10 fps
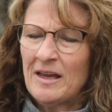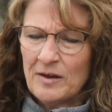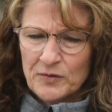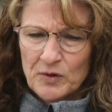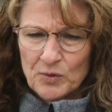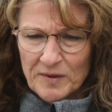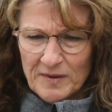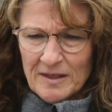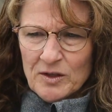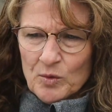If you
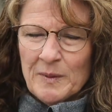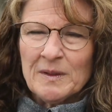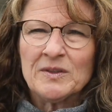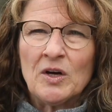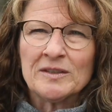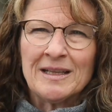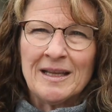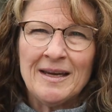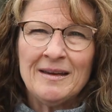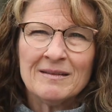think you're built on
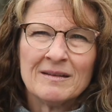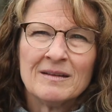clay,